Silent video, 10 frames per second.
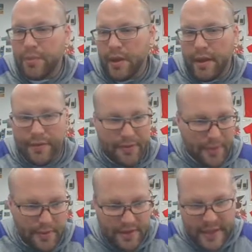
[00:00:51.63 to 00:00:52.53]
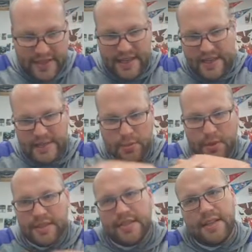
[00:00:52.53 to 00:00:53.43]
The x-axis we
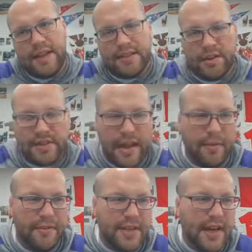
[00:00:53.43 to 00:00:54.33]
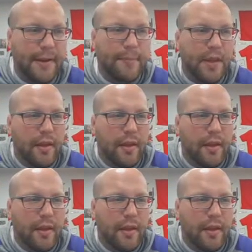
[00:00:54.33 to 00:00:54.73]
can see that's our time of day.